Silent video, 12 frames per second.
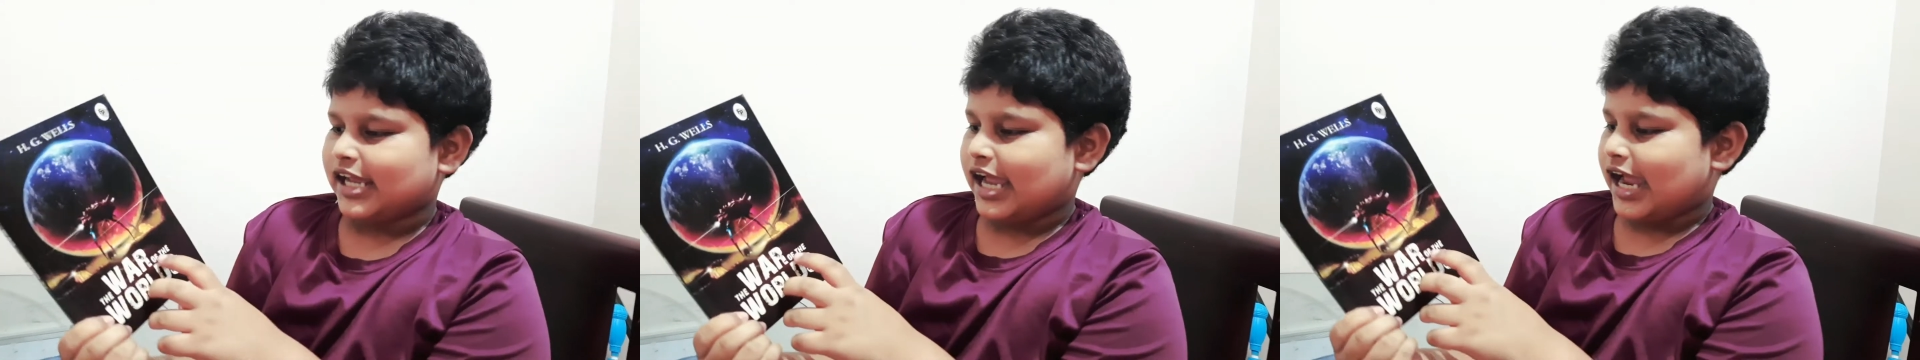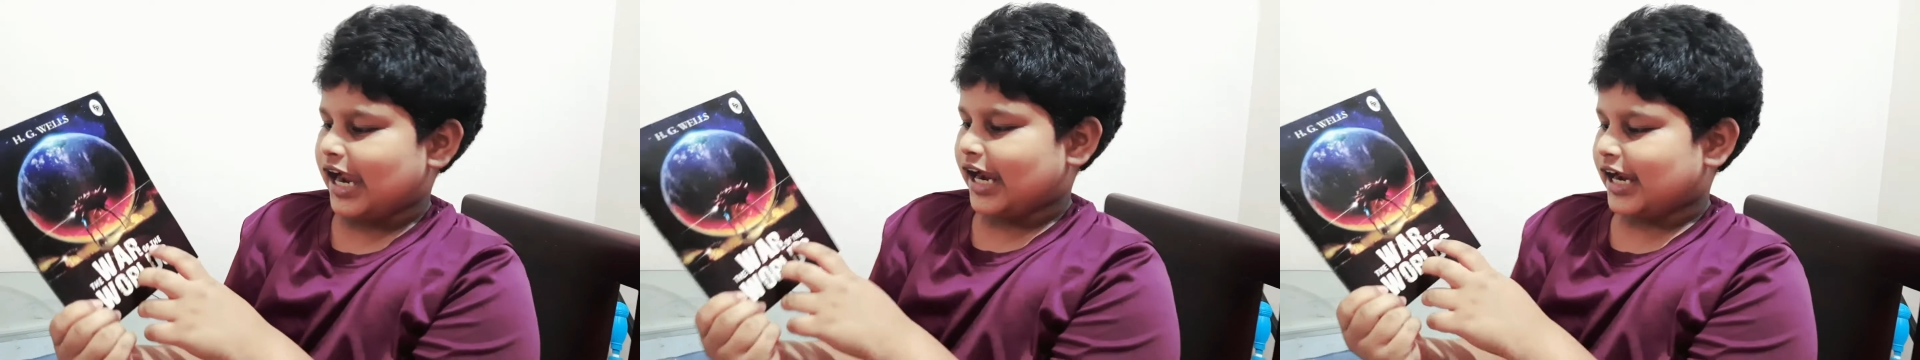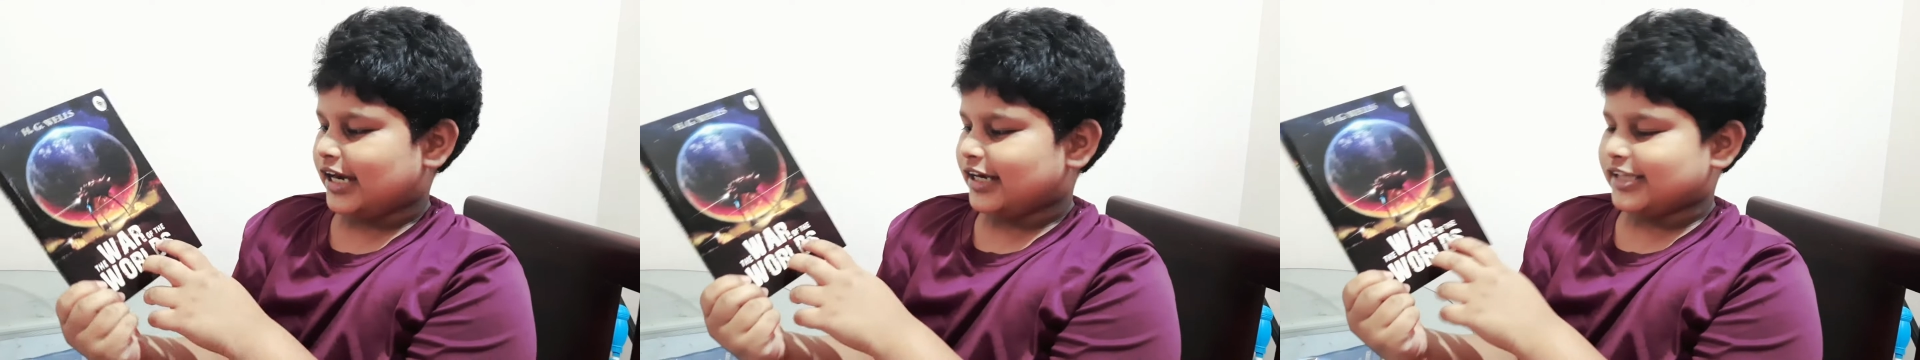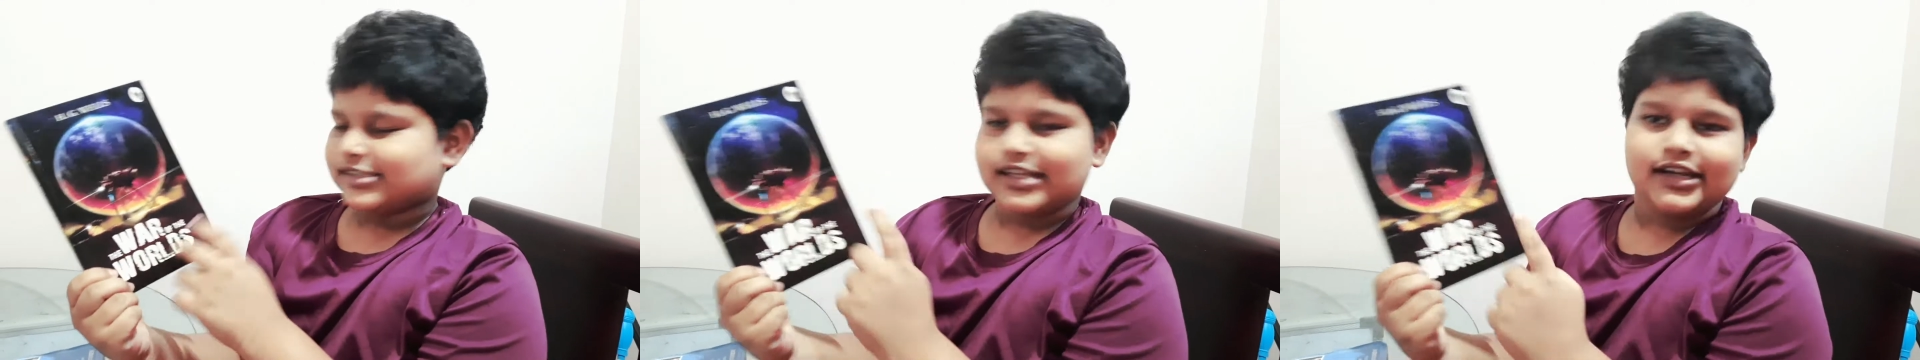and I
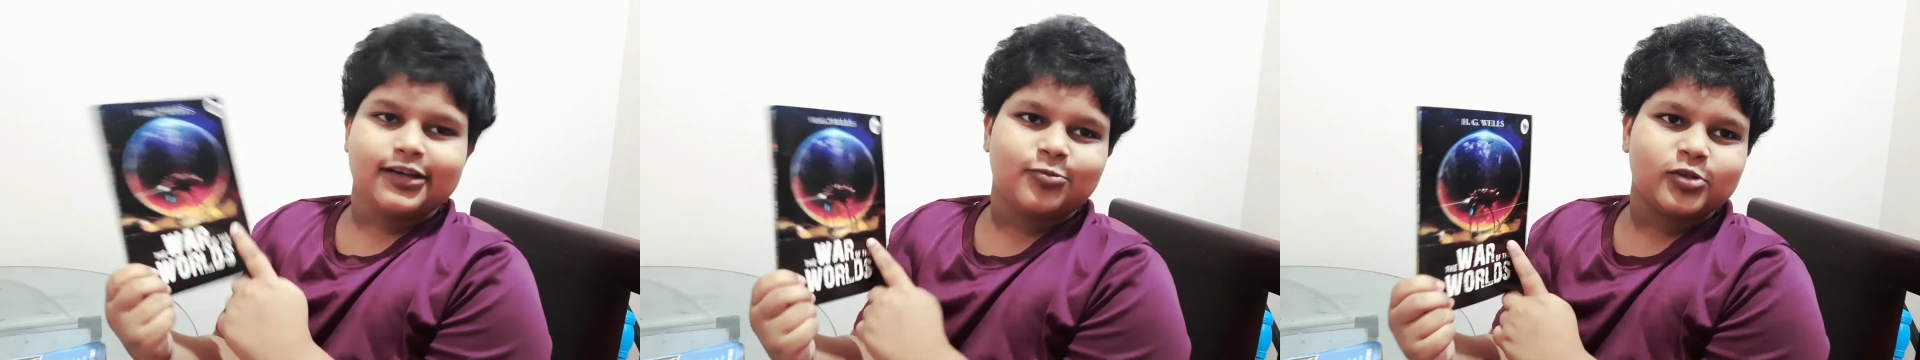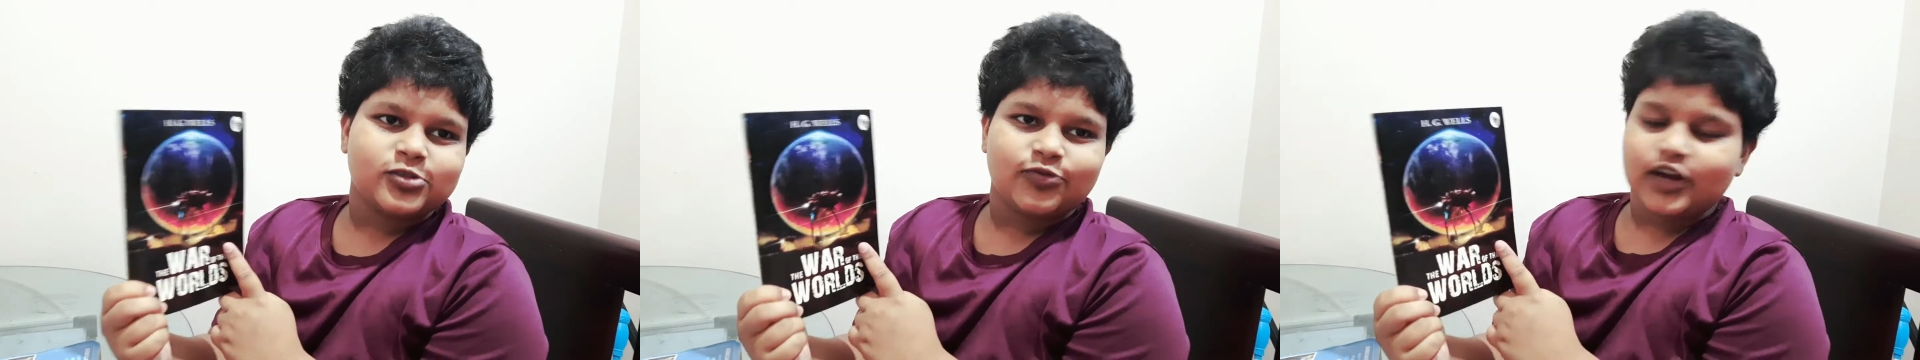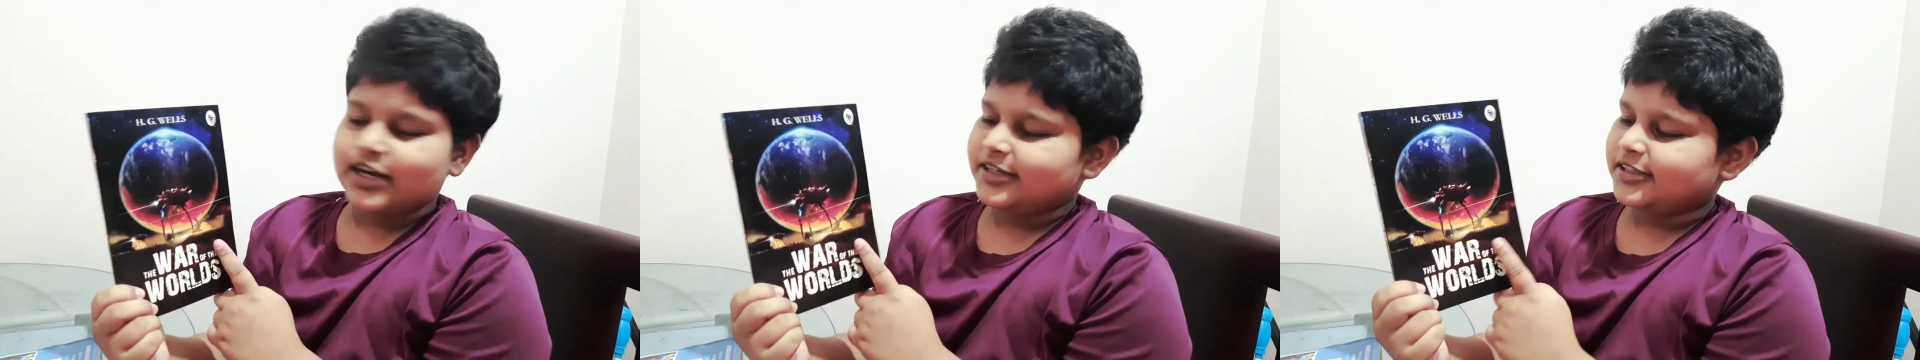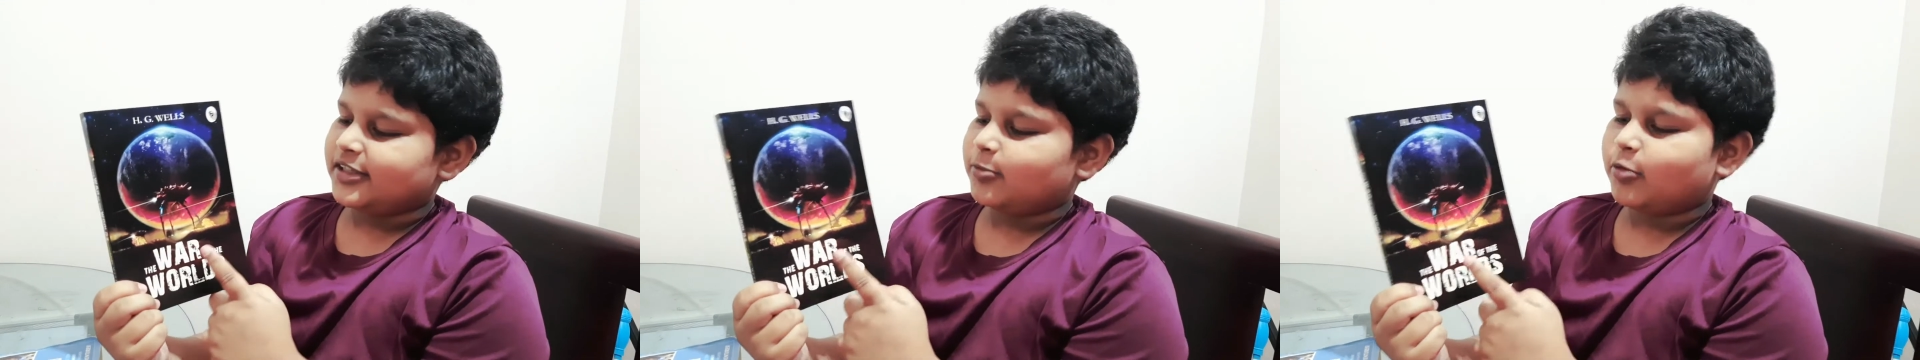said it was
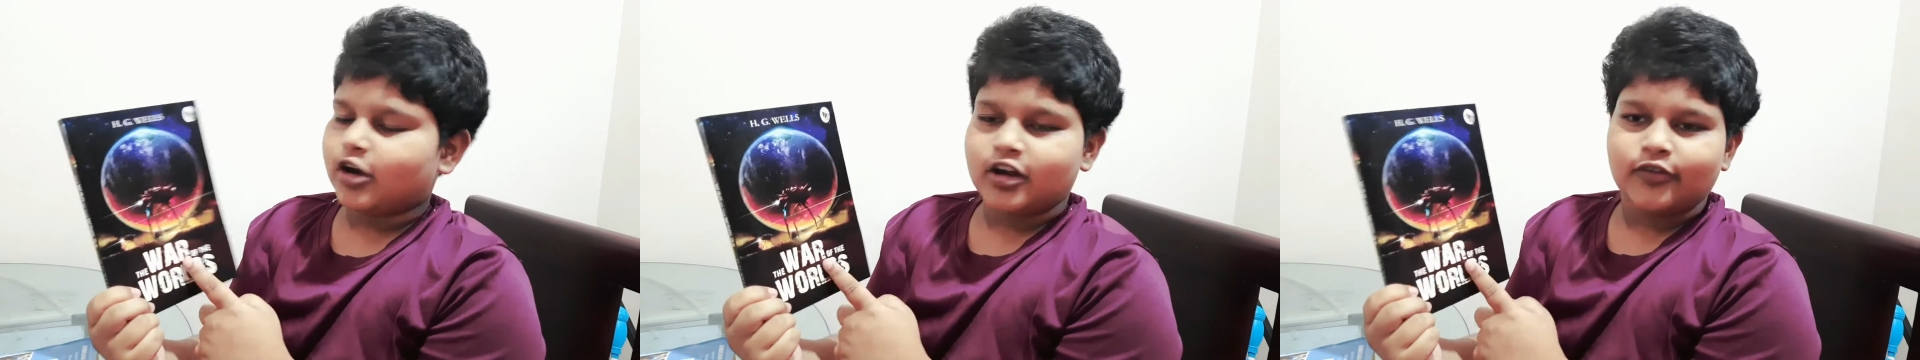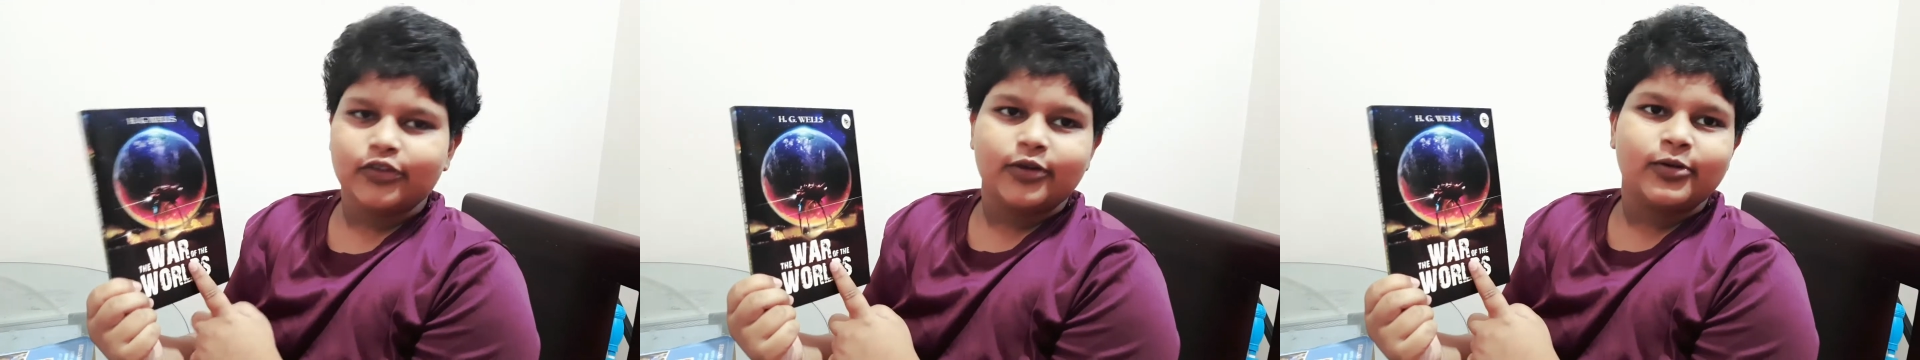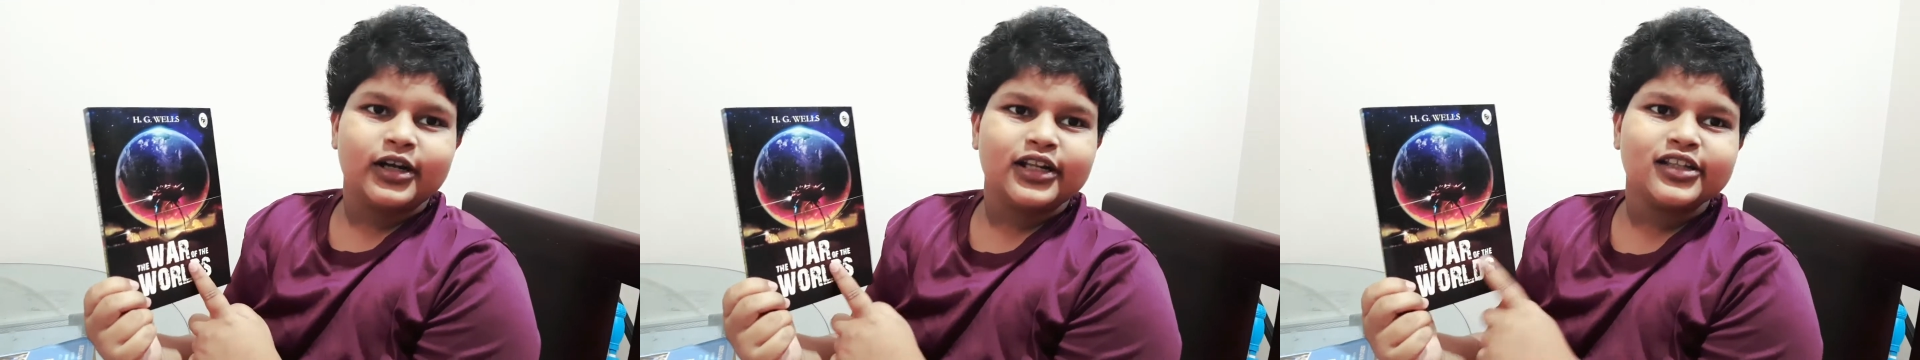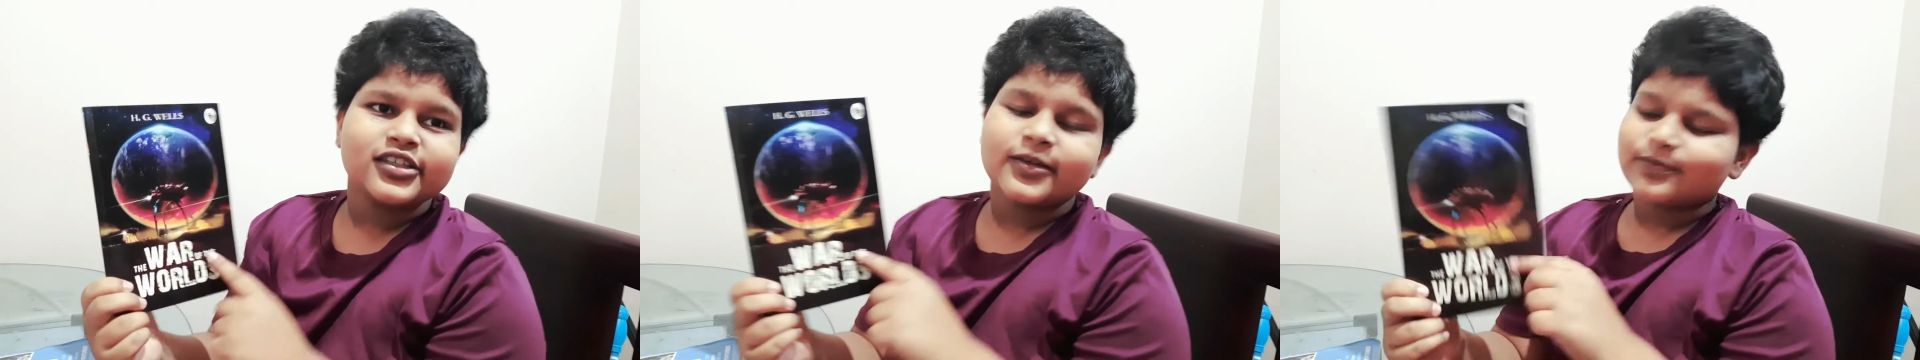fun, The War of the Worlds.